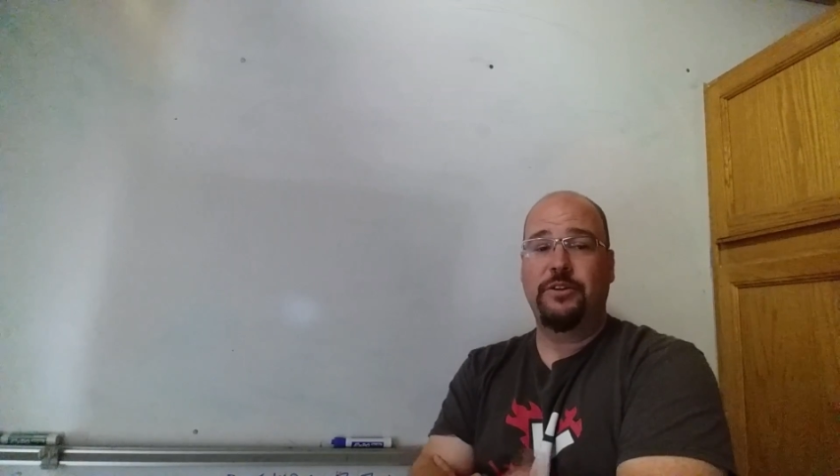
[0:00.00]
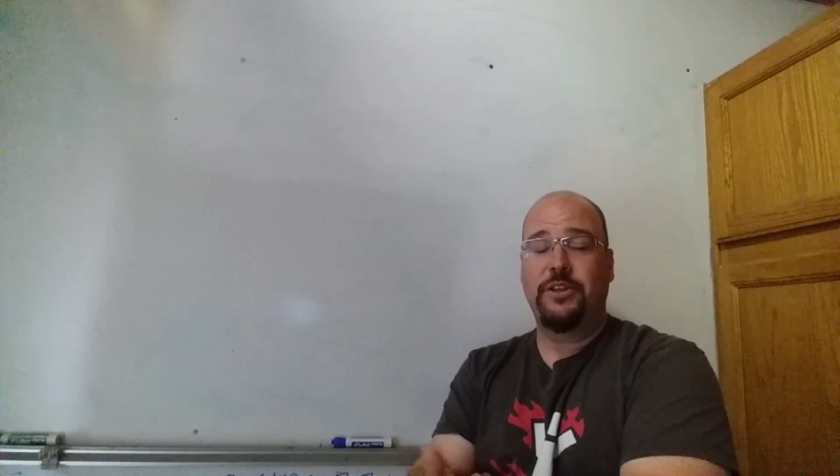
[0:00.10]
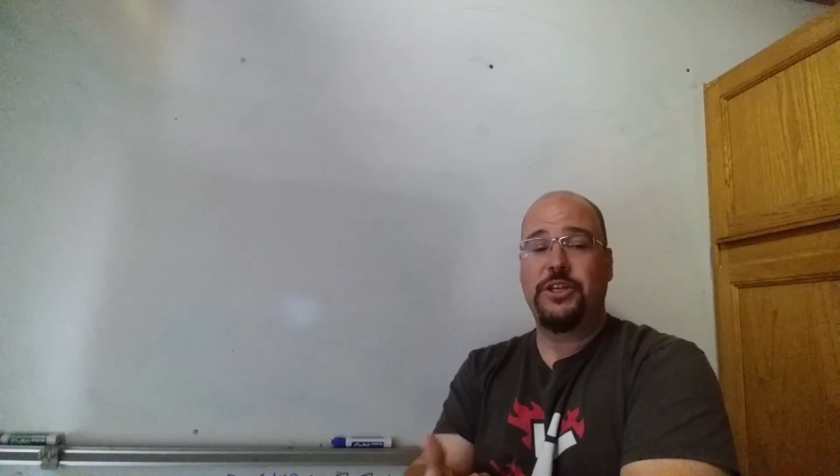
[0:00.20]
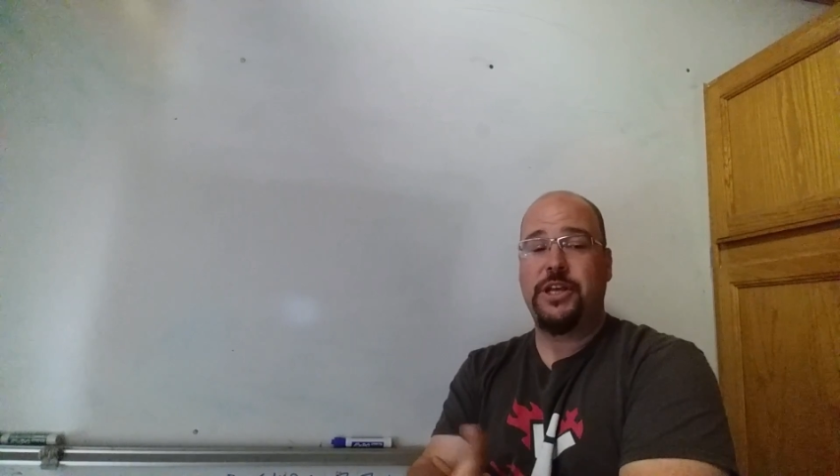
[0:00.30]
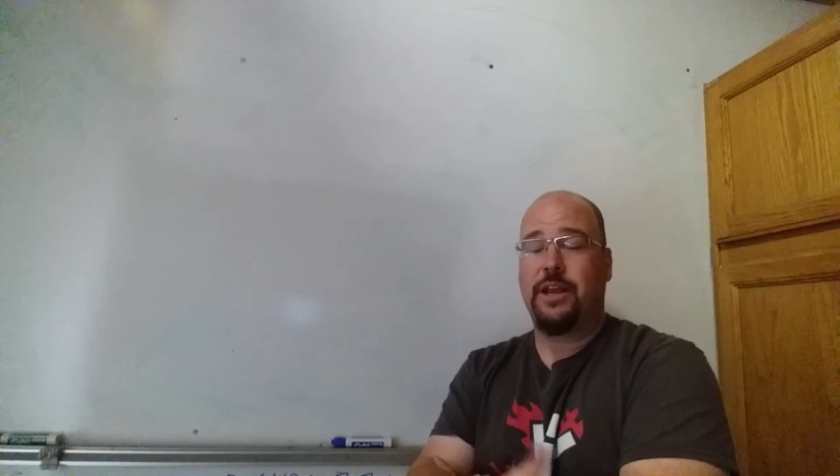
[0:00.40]
new
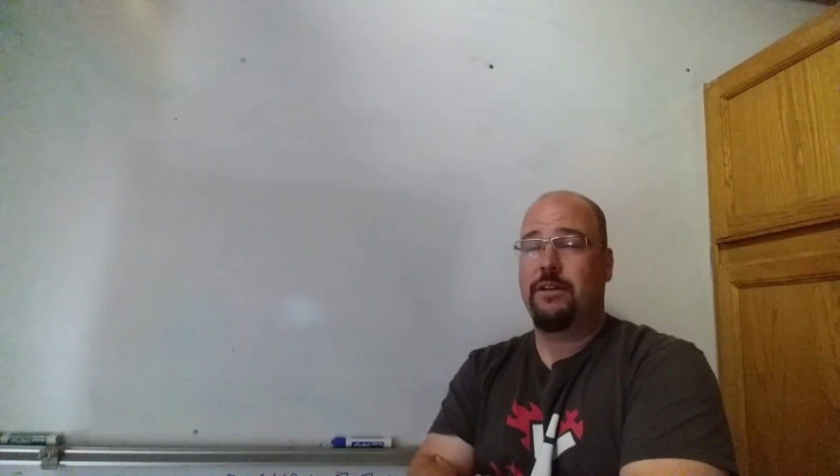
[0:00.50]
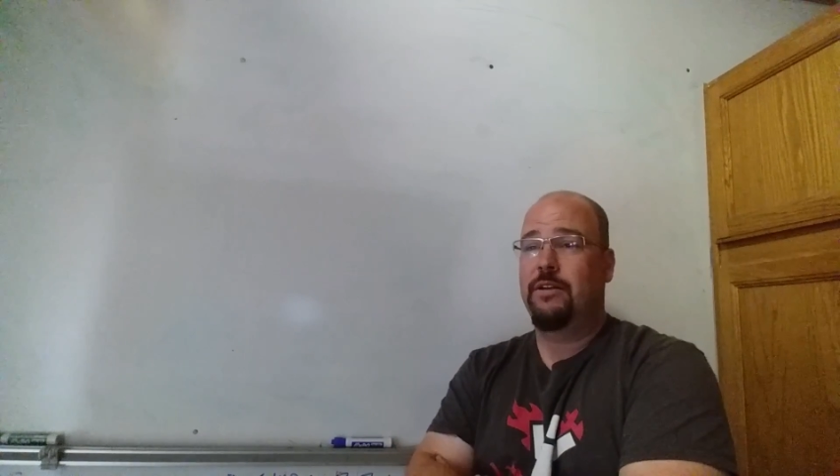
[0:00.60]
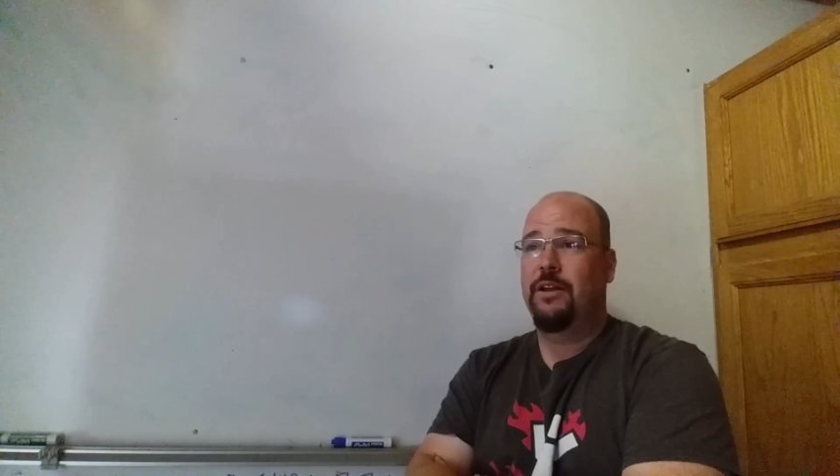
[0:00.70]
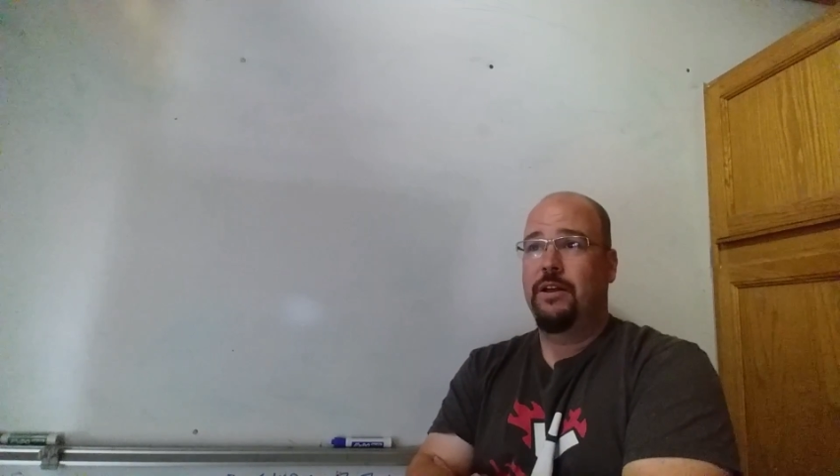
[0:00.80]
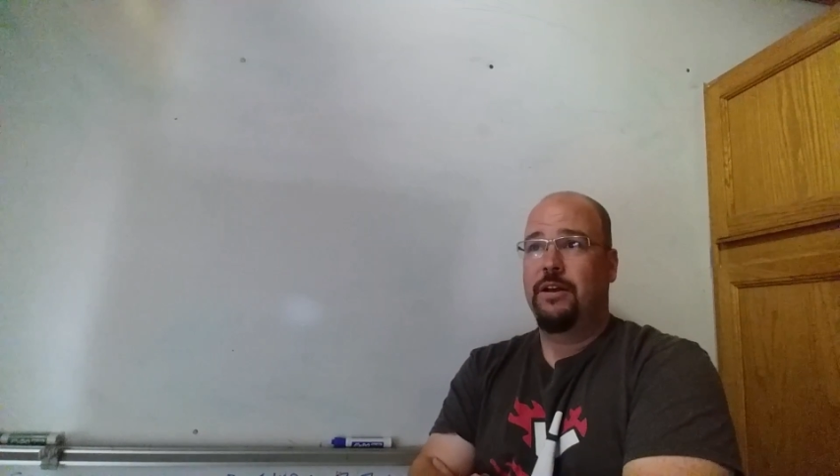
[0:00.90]
to the channel,
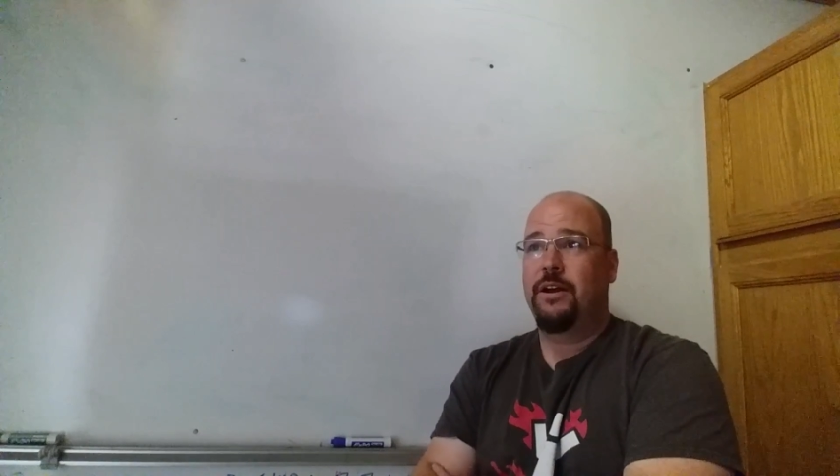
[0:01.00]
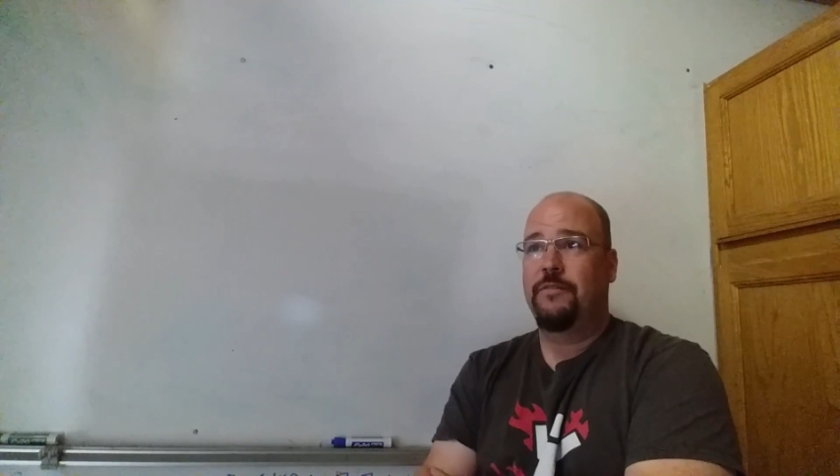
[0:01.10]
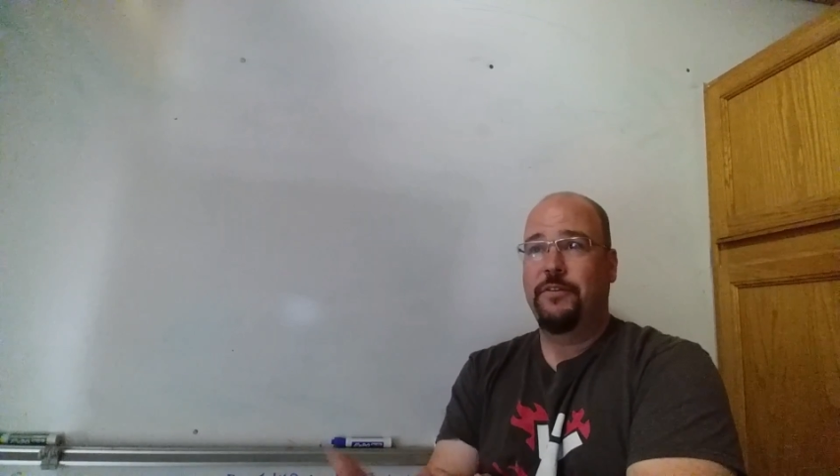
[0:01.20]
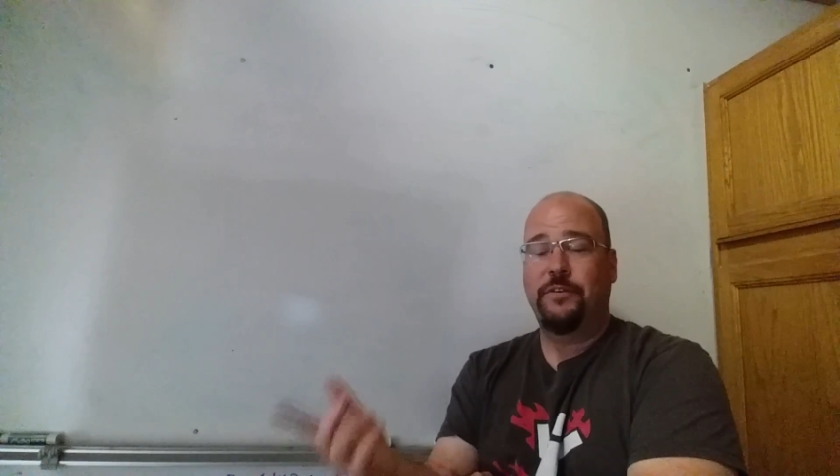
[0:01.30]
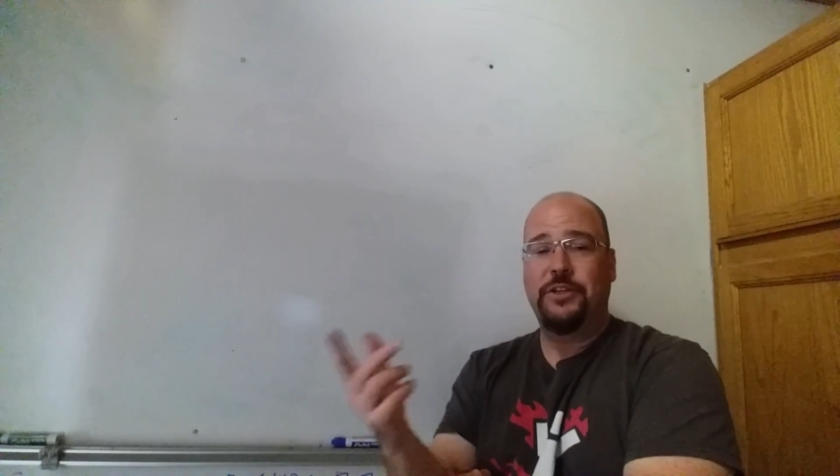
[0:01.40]

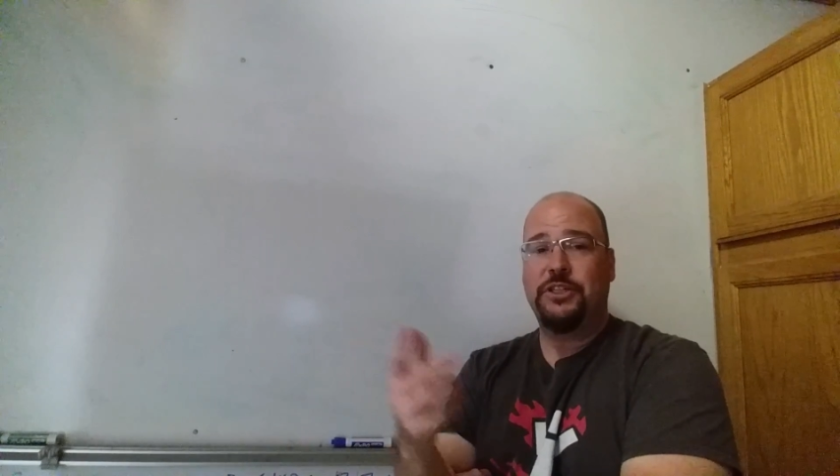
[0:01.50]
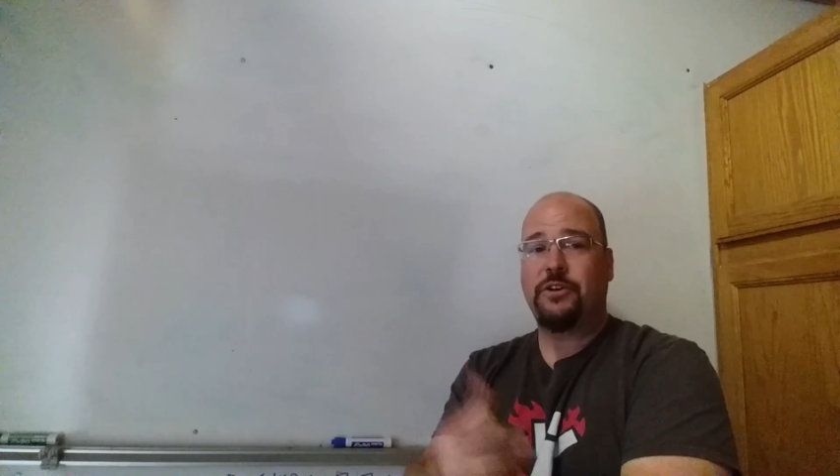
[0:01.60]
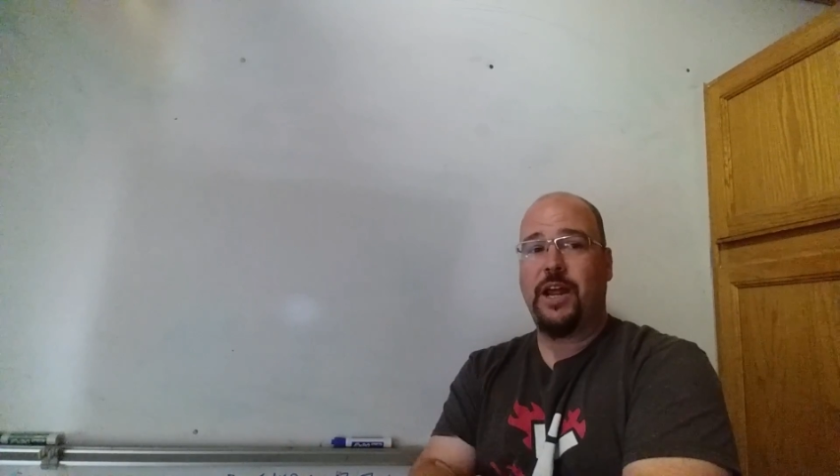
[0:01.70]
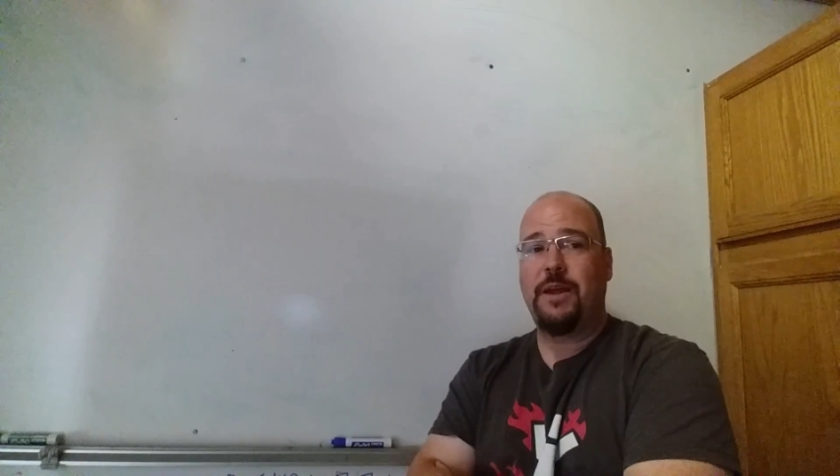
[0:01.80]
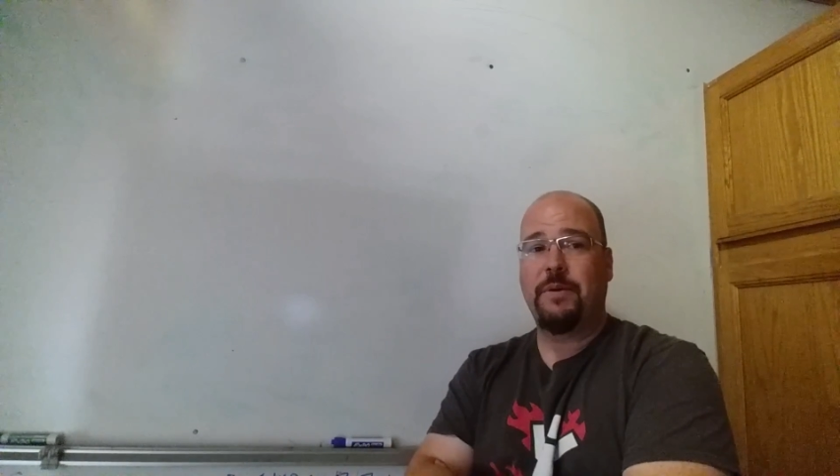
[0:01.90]
feel free to
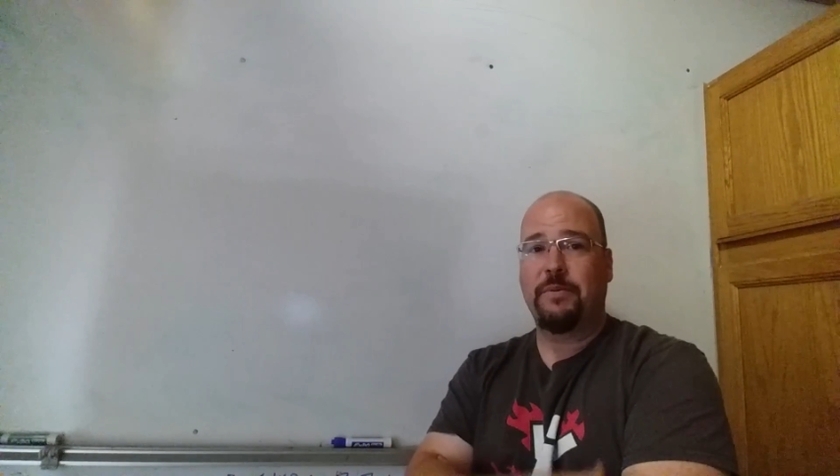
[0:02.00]
subscribe.